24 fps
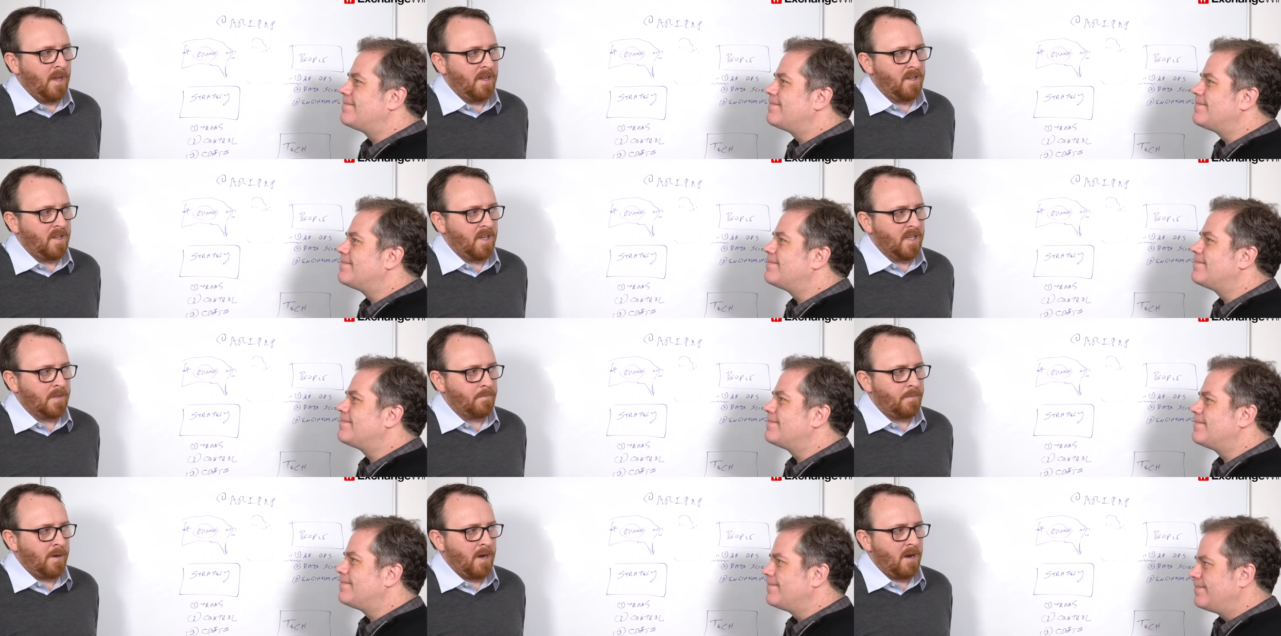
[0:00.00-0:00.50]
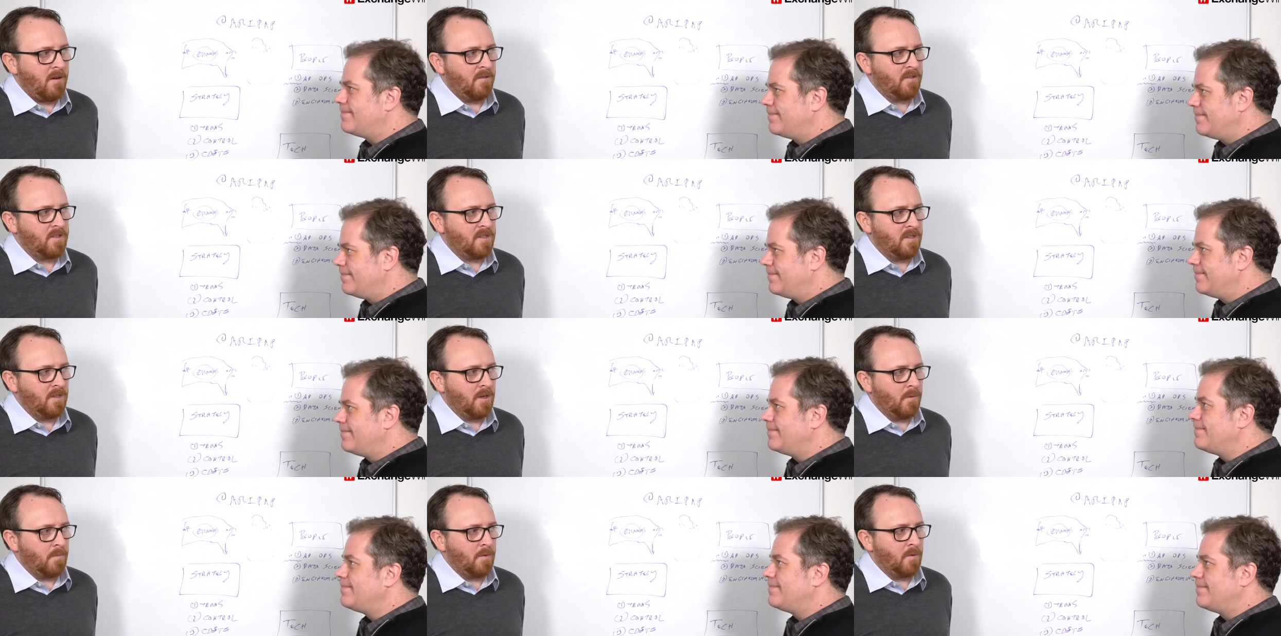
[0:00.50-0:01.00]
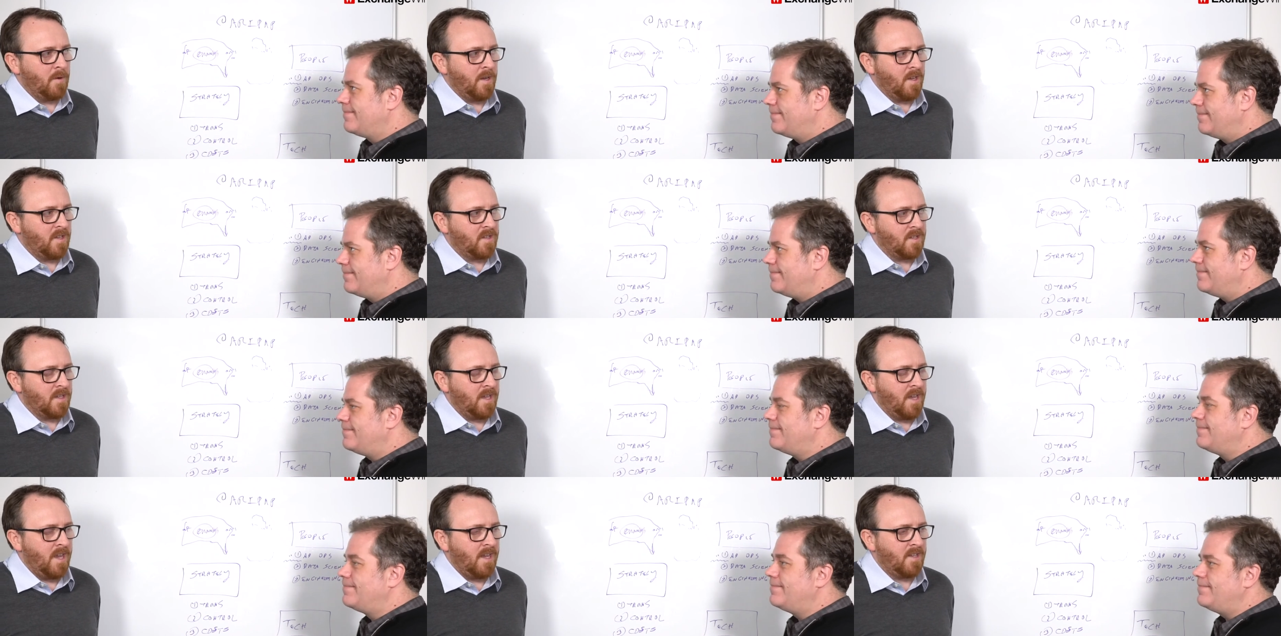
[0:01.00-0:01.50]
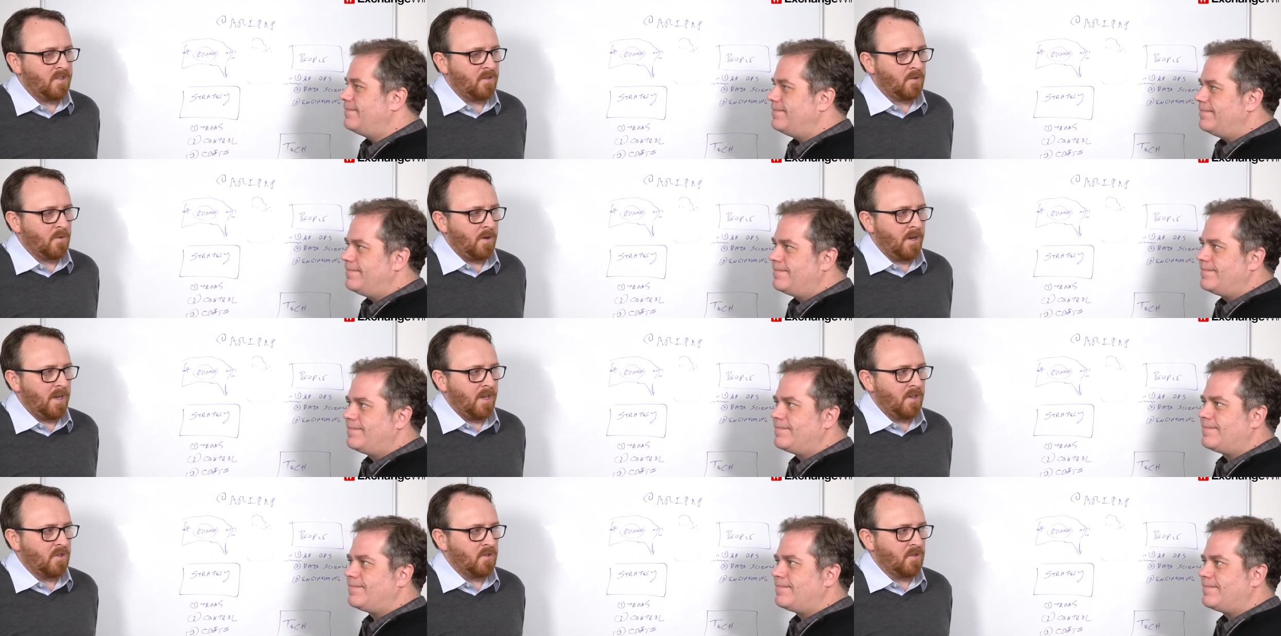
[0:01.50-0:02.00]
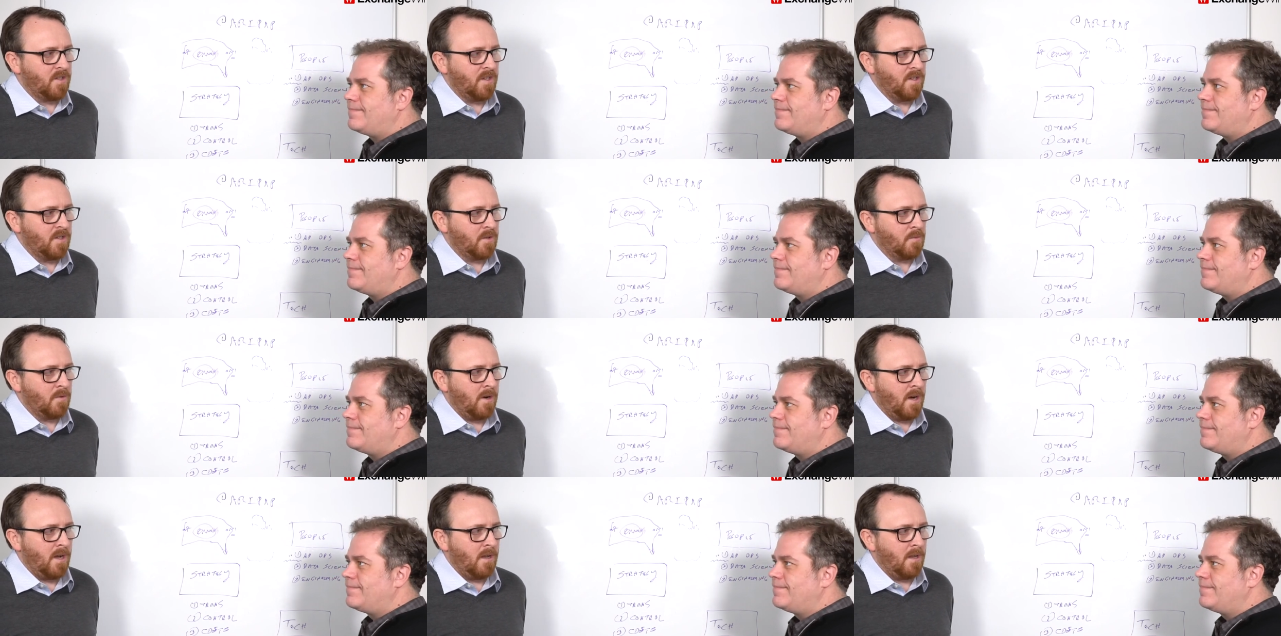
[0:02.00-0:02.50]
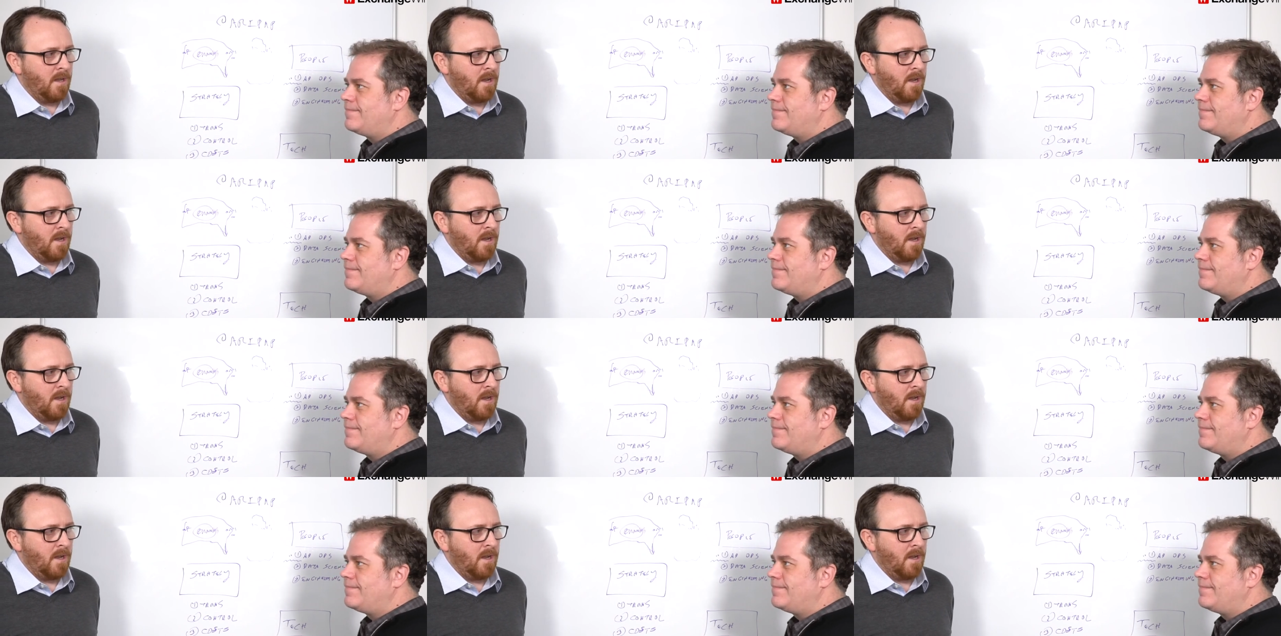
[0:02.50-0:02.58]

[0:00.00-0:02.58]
Speaker 1: ATS Paris in a couple of weeks, and mm -hmm. it's quite interesting as well.